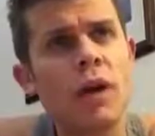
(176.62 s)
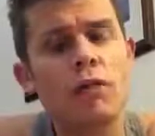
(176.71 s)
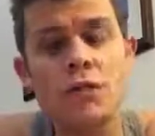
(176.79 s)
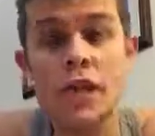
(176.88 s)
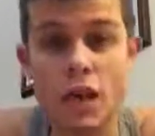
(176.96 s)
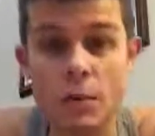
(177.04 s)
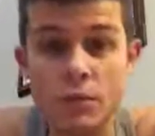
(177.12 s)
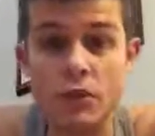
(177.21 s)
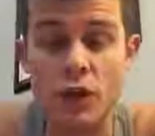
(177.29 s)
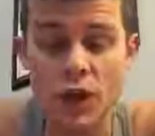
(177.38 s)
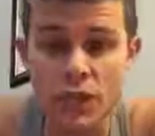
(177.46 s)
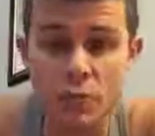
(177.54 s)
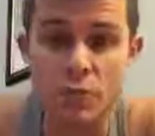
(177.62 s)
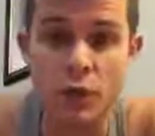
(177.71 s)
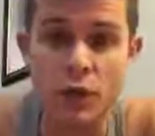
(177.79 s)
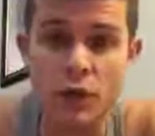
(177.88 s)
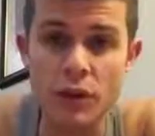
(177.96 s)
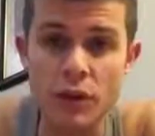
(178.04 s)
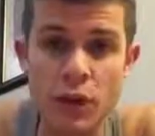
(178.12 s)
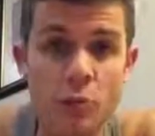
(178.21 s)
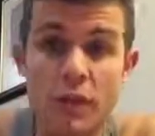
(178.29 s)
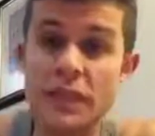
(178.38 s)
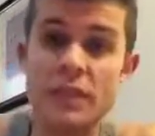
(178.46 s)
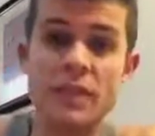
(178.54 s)
I wouldn't say abstract, but
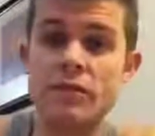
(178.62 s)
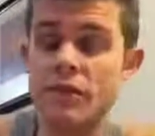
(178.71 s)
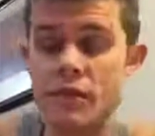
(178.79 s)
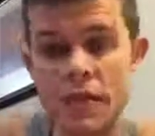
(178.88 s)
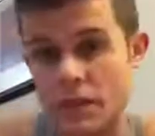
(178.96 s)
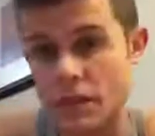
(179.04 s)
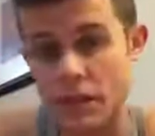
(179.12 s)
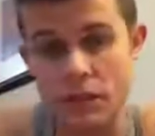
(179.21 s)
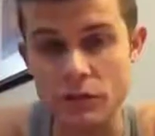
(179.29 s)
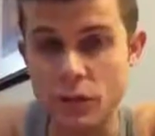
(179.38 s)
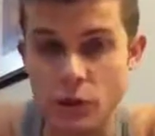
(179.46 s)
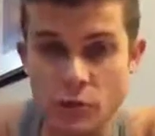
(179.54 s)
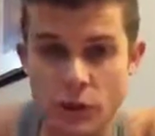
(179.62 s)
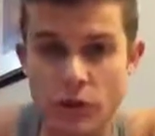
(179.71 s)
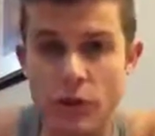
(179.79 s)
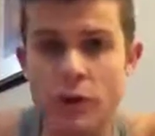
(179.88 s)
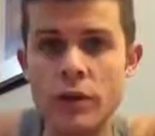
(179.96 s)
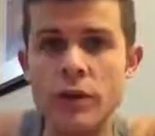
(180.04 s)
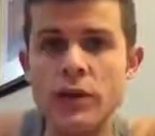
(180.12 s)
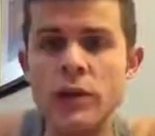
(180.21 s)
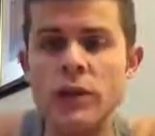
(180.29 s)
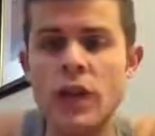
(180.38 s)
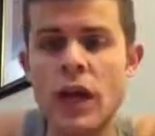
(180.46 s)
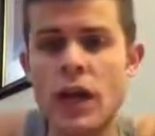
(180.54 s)
completely different to anything you'll have done before.
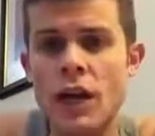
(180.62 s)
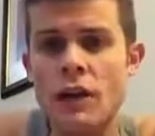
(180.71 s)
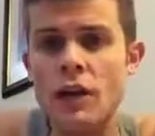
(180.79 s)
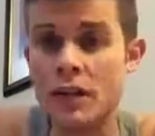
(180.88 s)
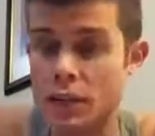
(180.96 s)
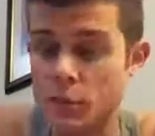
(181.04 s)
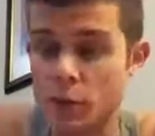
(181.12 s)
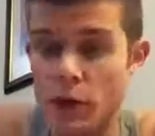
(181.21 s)
And I think